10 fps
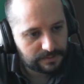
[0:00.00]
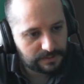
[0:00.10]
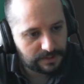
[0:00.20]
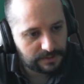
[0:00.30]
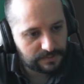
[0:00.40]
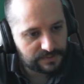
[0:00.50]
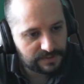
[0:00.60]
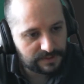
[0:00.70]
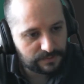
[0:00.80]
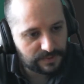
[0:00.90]
And you
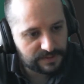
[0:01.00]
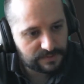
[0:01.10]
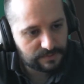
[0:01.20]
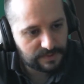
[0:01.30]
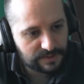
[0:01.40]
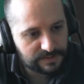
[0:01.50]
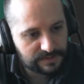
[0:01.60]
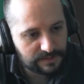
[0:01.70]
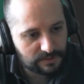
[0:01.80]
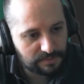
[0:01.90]
see Rastuval is
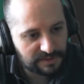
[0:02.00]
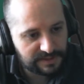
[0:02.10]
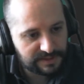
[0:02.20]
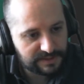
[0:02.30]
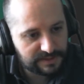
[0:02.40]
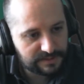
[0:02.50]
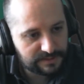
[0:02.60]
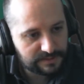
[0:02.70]
now blinking